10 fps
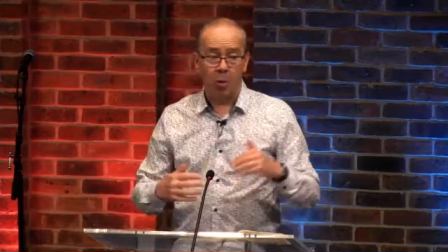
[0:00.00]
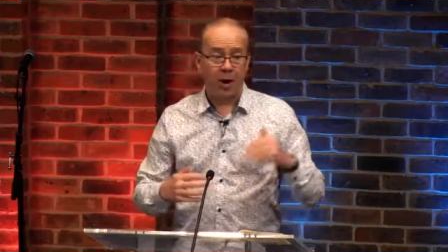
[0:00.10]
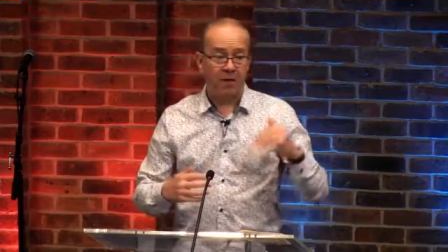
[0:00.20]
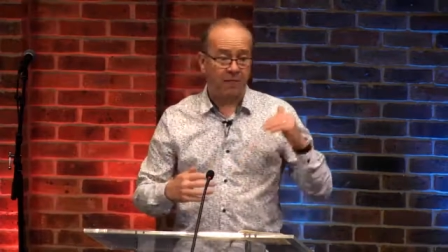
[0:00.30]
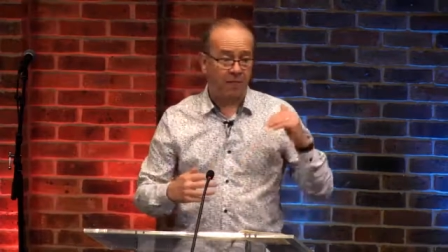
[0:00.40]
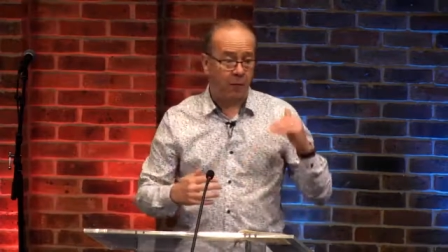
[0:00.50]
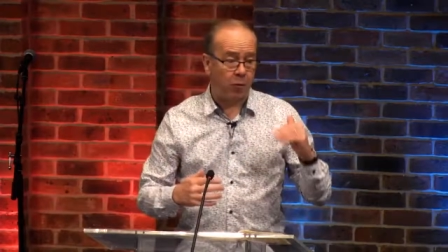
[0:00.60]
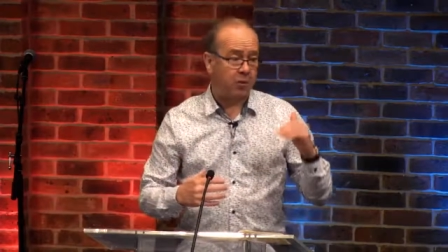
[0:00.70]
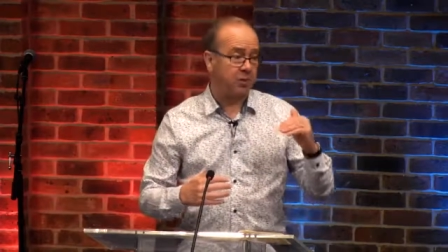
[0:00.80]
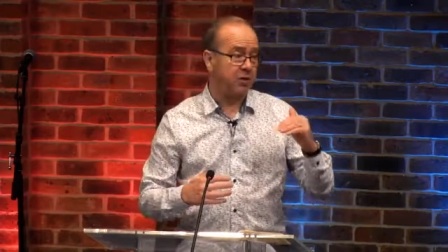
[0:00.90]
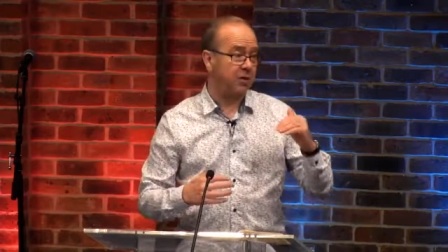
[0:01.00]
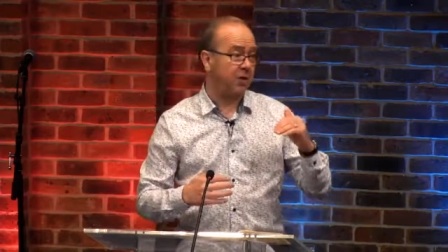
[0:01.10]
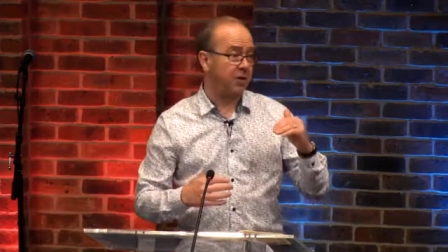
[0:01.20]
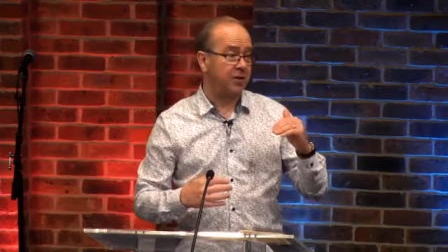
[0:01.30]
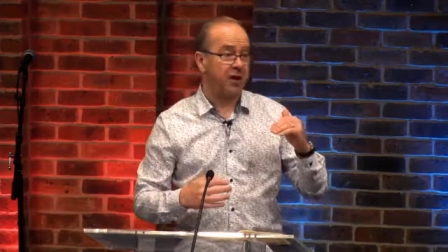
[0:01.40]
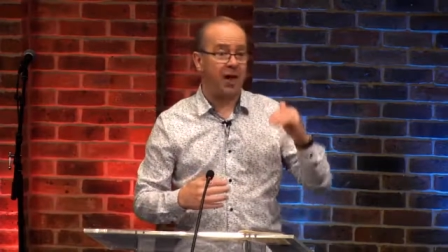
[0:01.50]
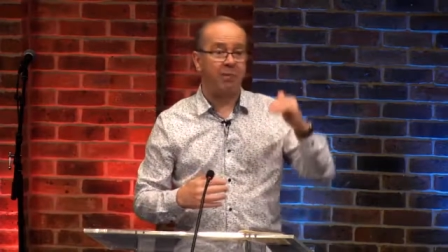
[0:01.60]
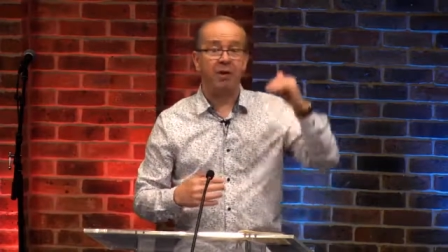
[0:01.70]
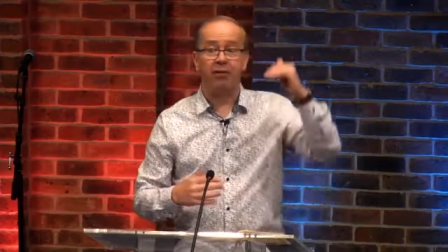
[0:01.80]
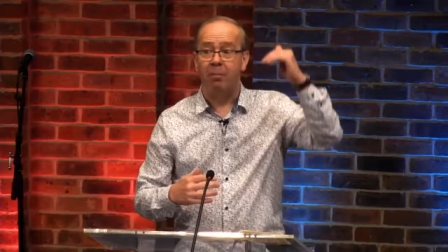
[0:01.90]
where false messiahs
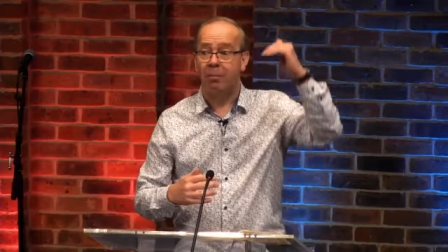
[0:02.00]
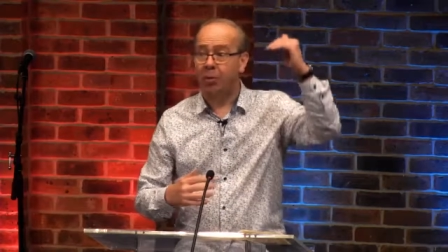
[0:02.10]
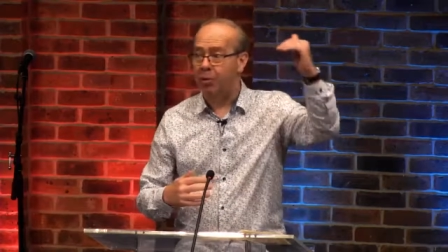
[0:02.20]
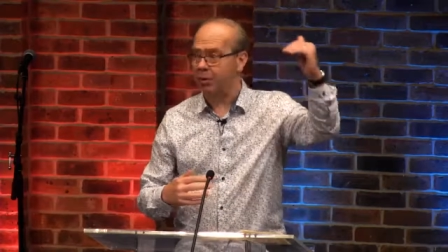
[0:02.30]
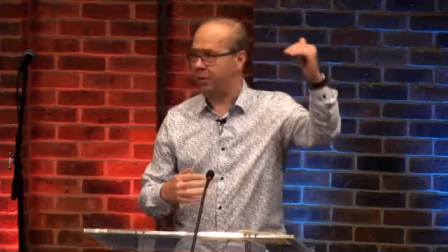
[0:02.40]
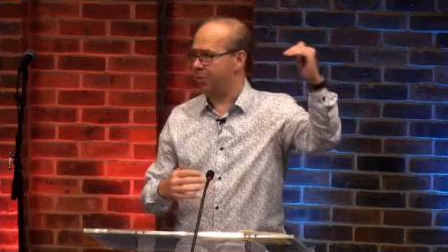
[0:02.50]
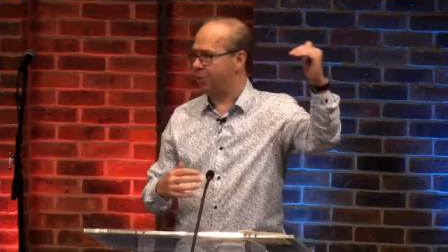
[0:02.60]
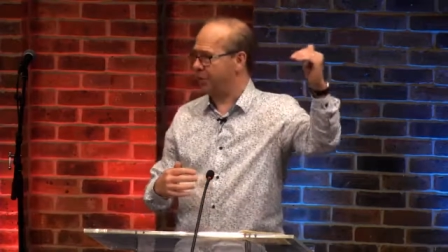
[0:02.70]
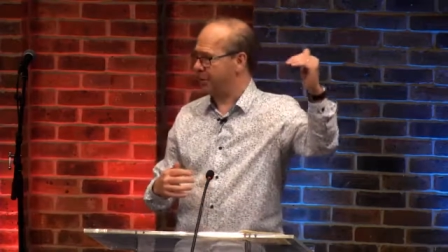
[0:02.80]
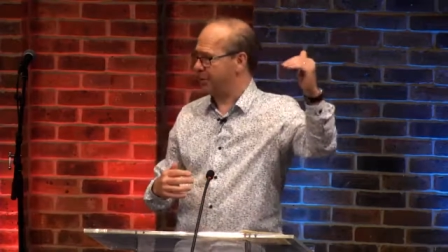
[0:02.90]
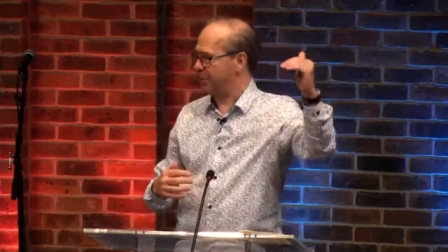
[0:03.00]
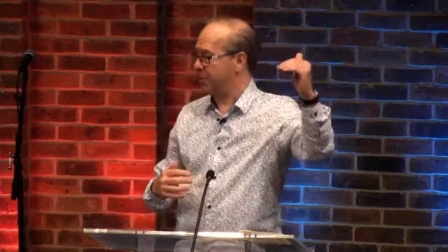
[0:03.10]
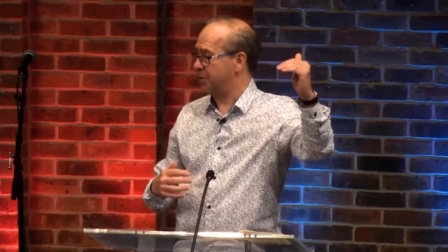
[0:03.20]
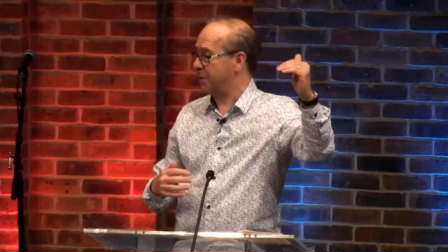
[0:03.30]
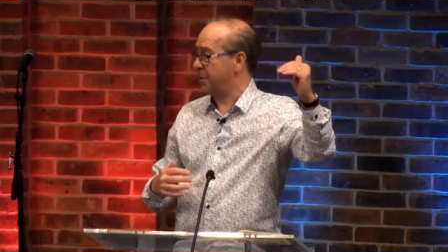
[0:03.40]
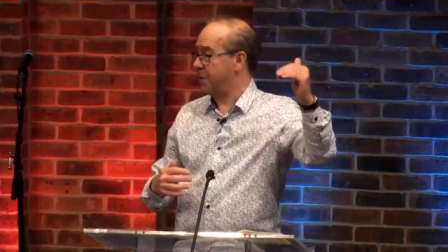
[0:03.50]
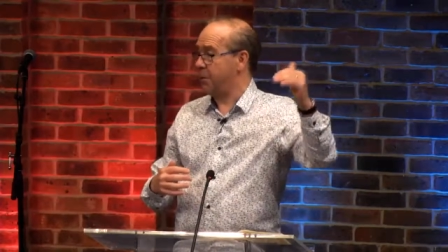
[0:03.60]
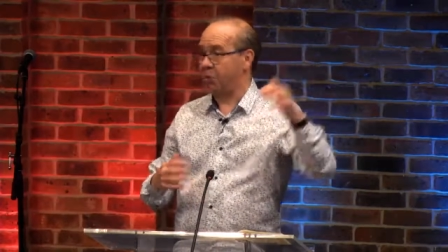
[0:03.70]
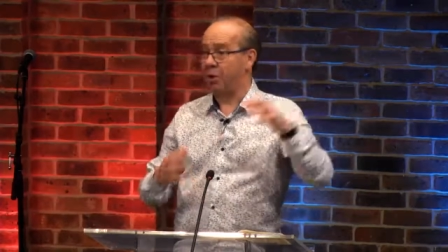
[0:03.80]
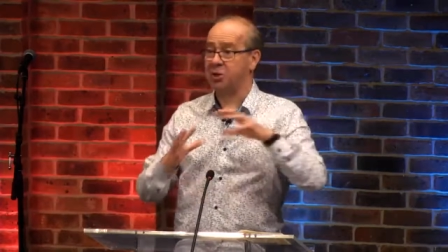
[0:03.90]
came even more to prominence,
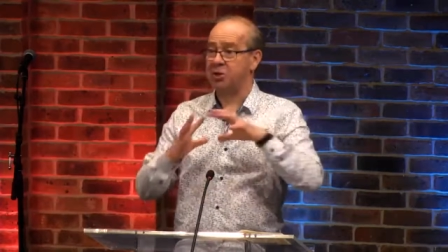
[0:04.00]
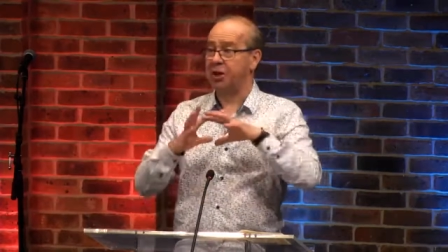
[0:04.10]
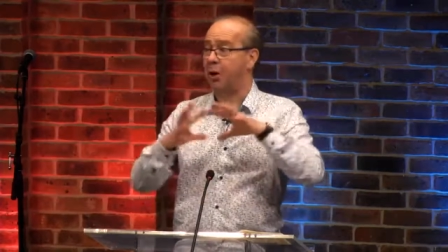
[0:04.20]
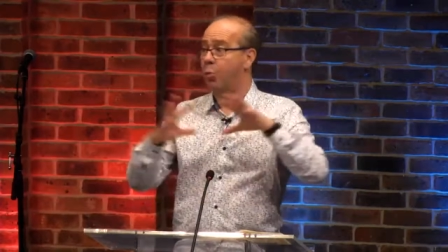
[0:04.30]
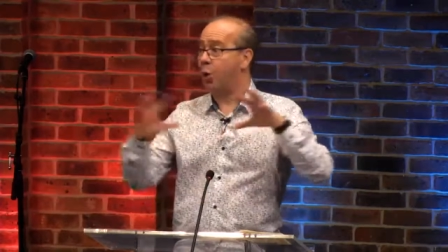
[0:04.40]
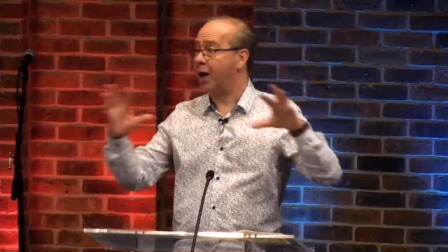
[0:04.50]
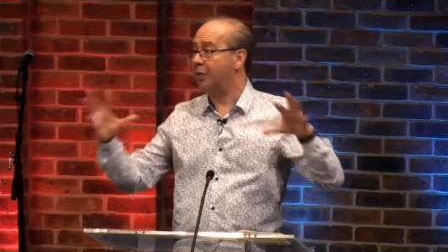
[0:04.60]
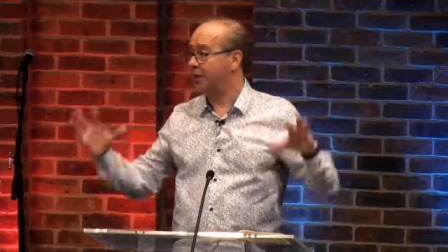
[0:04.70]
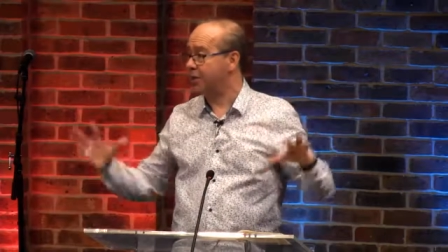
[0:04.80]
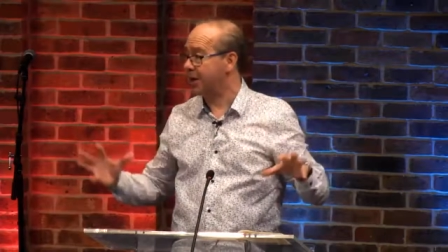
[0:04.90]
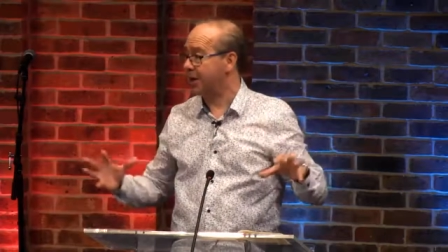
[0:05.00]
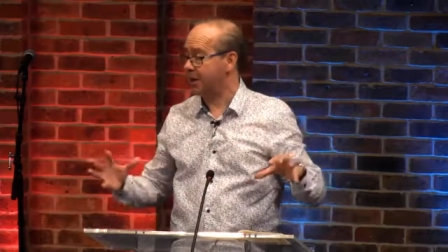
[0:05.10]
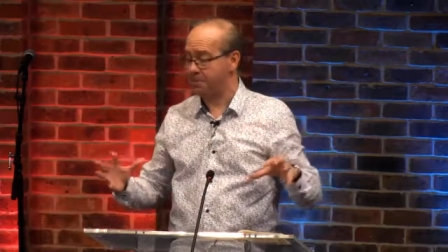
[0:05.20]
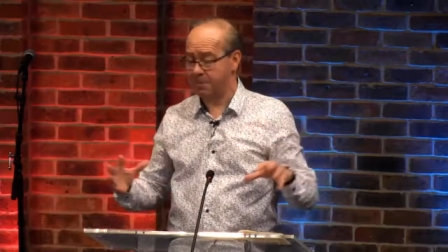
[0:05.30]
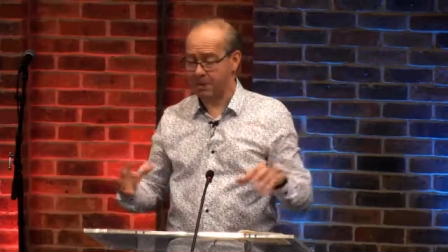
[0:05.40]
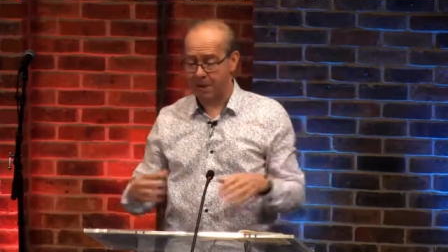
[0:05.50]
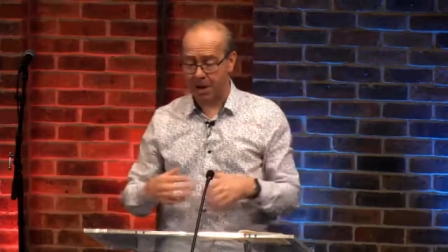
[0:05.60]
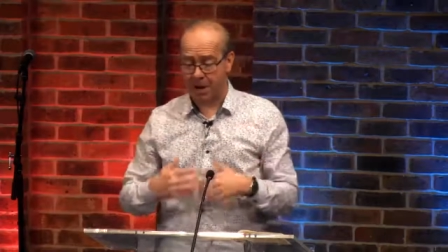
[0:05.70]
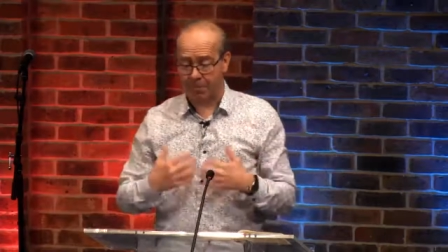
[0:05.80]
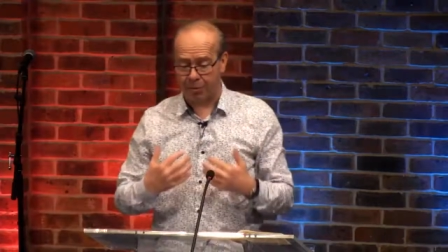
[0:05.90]
promising a way of escape
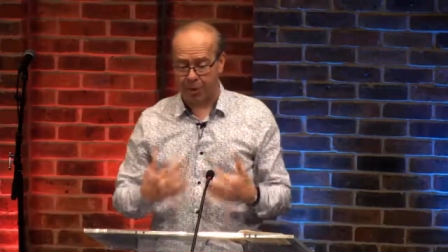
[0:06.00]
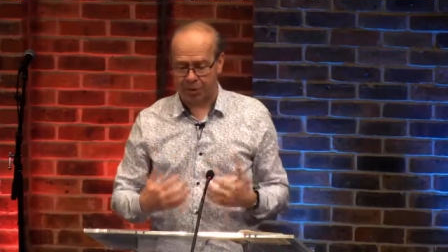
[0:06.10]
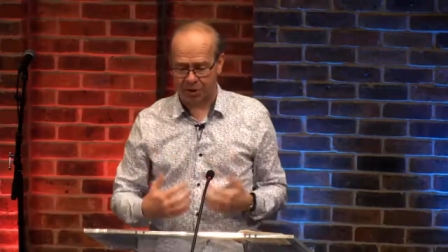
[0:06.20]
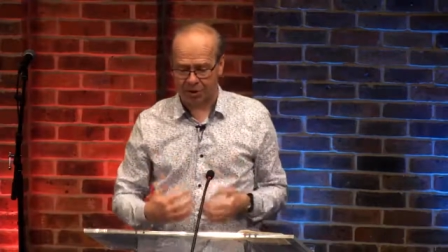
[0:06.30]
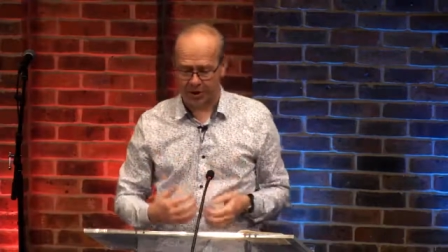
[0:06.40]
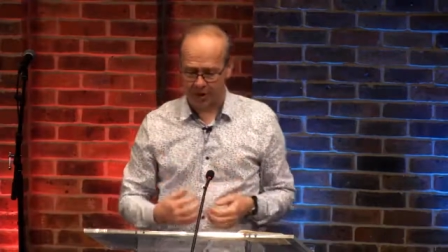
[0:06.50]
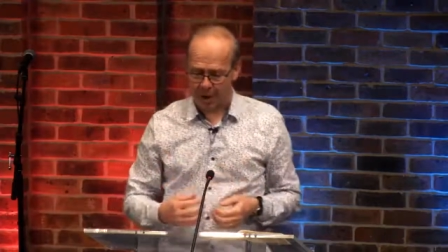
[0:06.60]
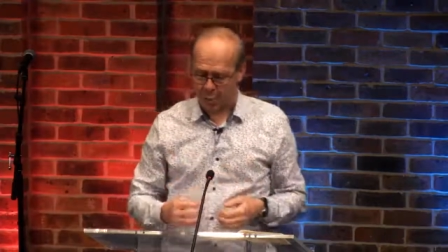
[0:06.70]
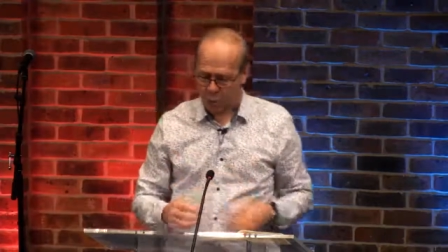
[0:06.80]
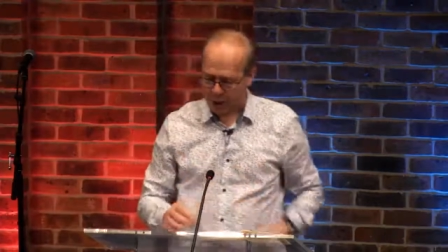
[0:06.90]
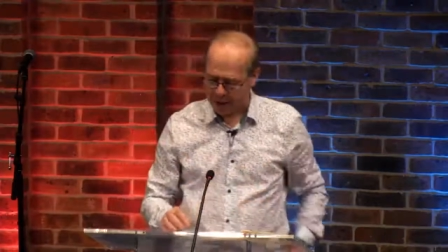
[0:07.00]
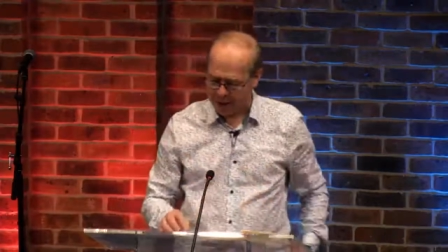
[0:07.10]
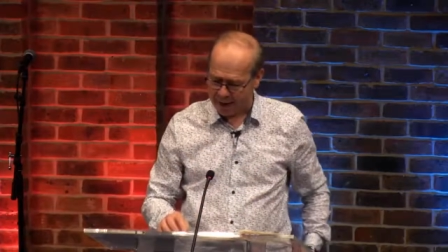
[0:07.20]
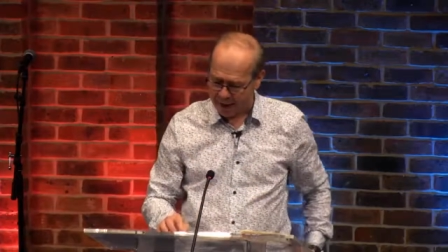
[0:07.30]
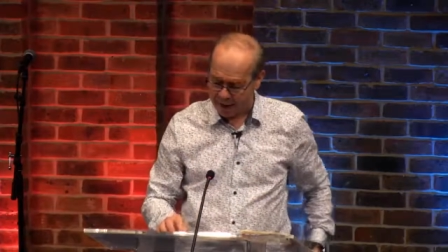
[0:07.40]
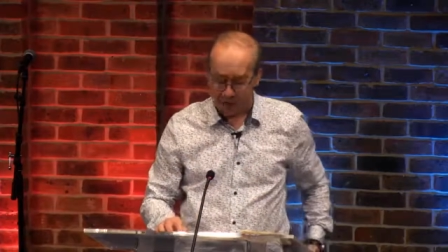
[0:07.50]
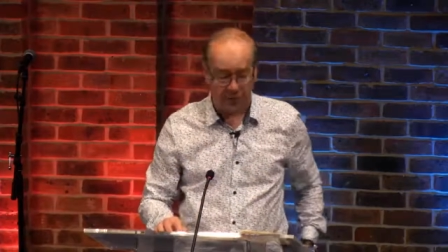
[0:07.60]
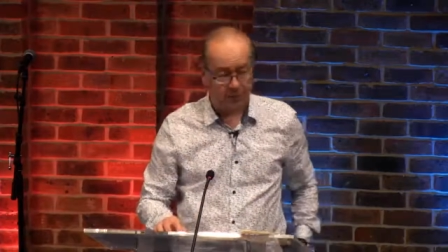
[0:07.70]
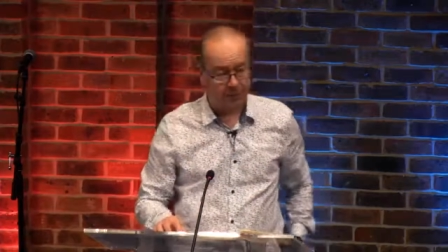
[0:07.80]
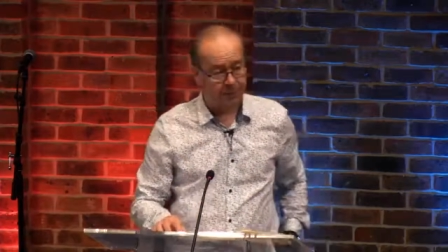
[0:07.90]
and promising a way
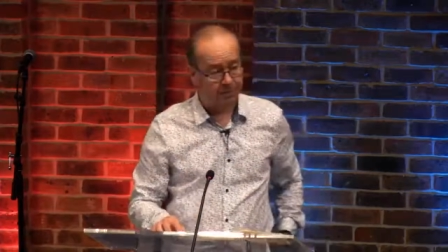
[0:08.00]
out.